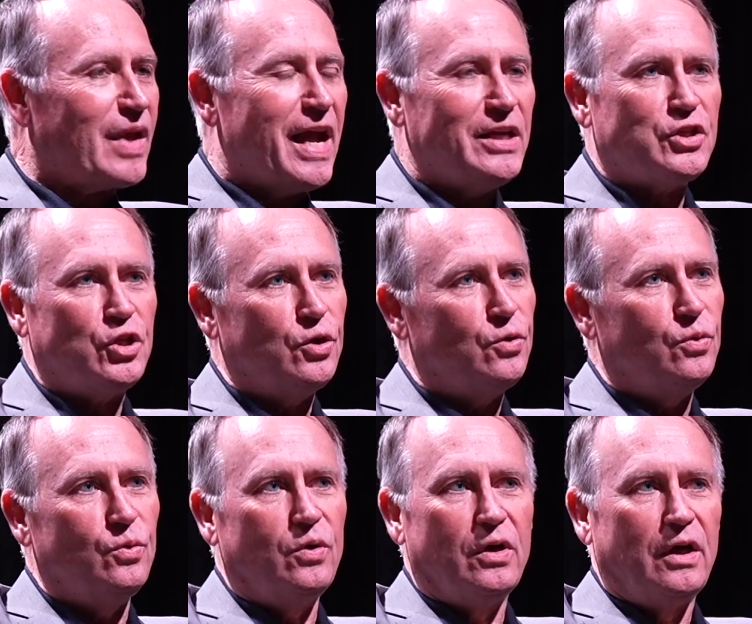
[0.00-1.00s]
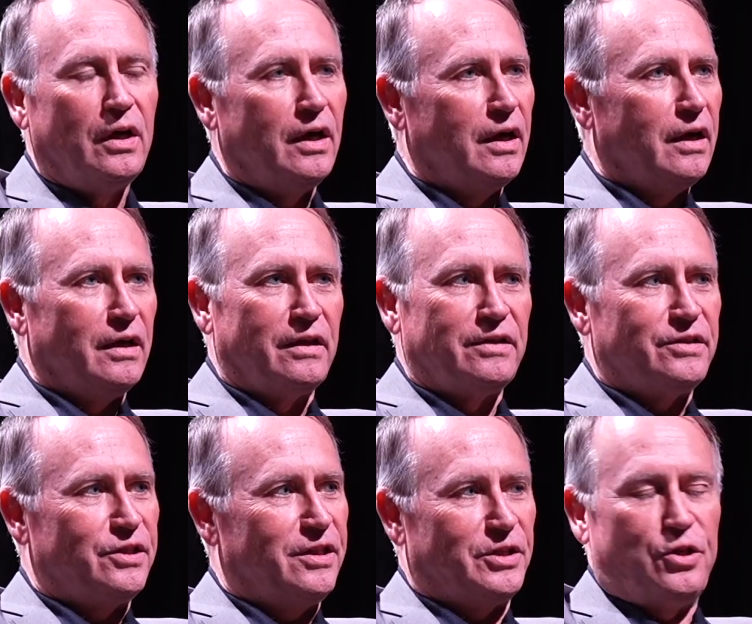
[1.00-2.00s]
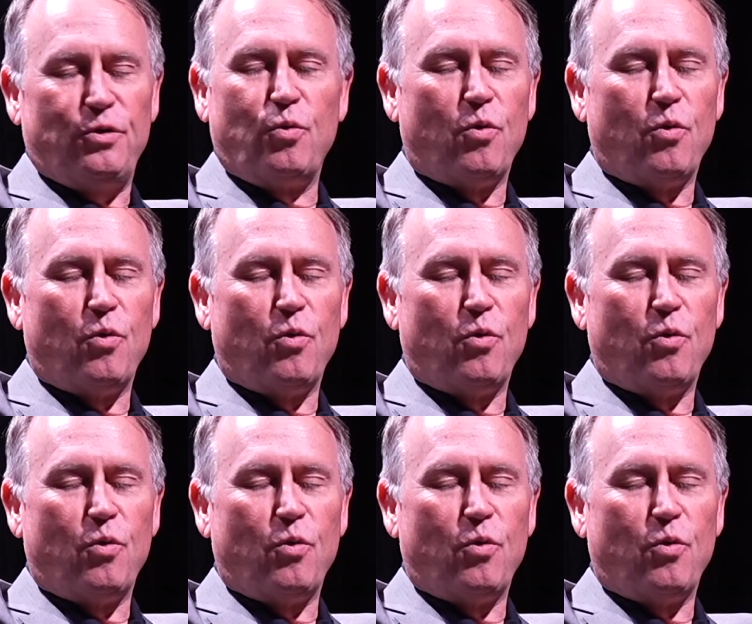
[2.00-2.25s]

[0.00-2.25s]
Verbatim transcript: and two, the two